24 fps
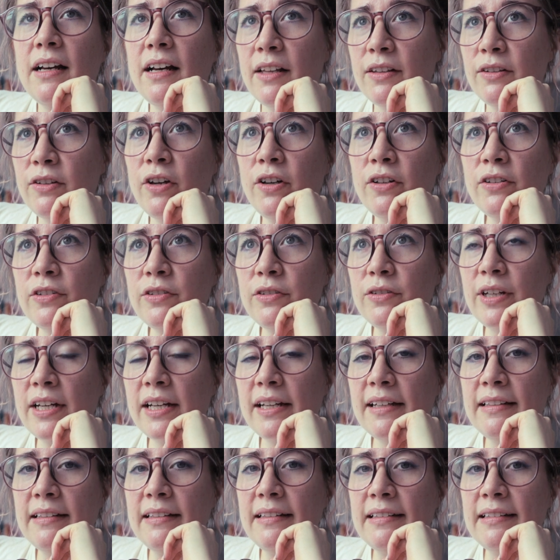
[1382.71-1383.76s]
a lot, you
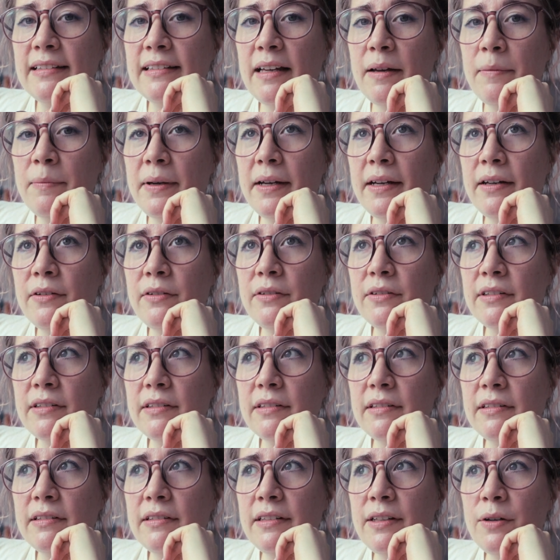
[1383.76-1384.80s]
guys, about
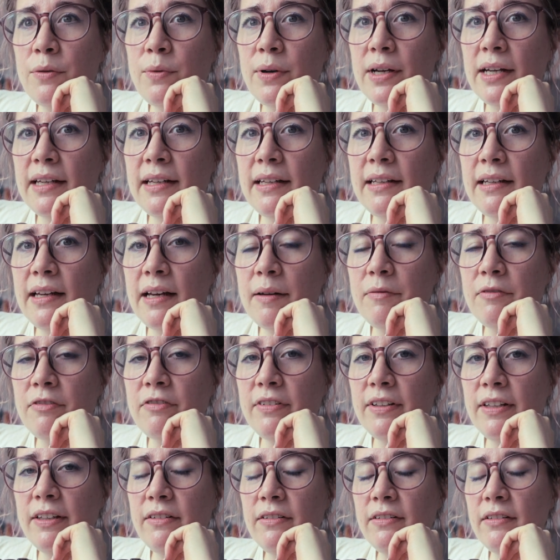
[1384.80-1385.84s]
the way I'm
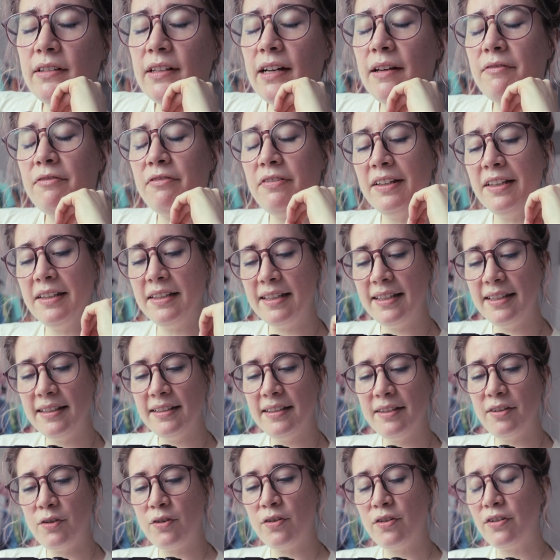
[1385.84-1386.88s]

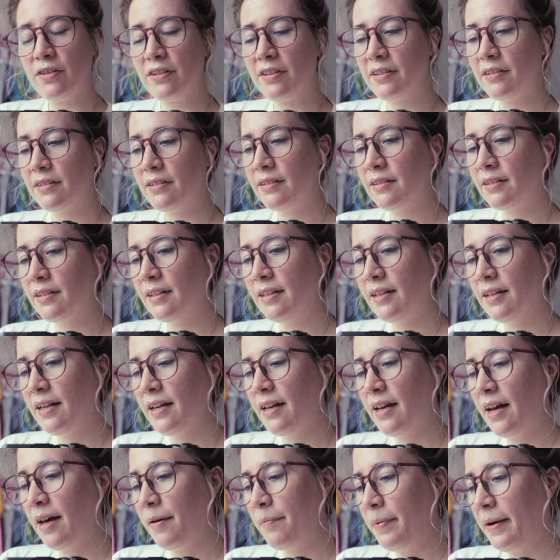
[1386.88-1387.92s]
feeling, or
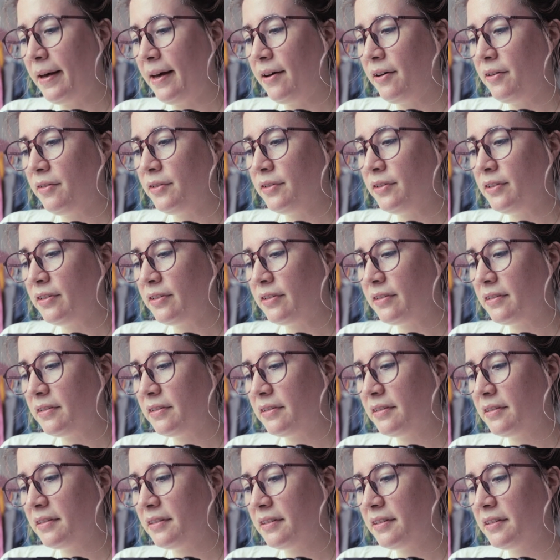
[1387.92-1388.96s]
about,
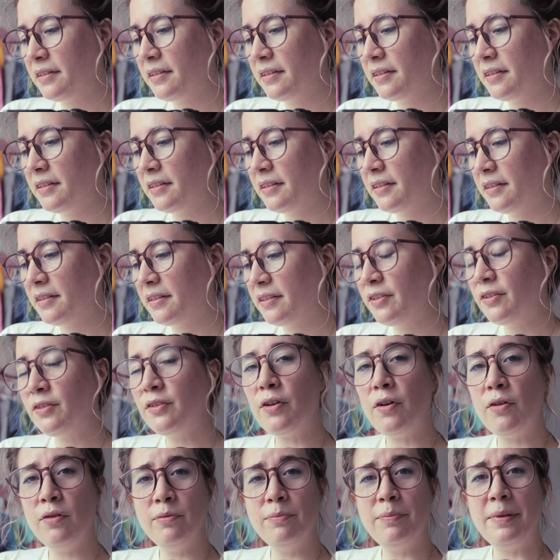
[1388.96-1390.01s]
you
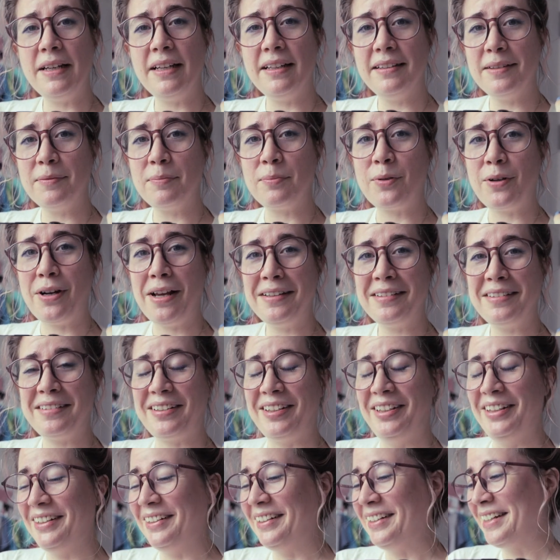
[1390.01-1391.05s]
know, being
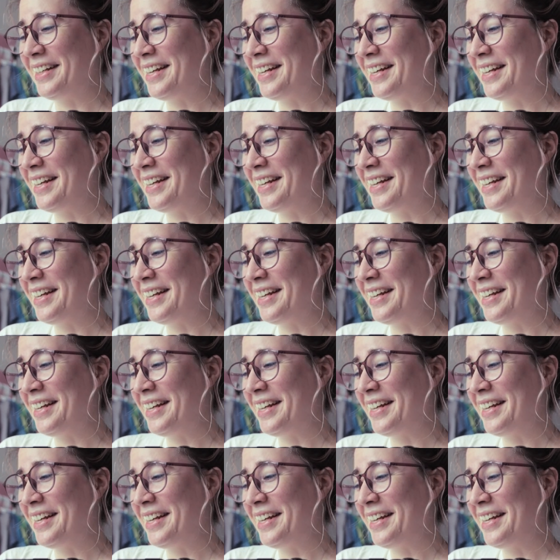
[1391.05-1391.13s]
depressed.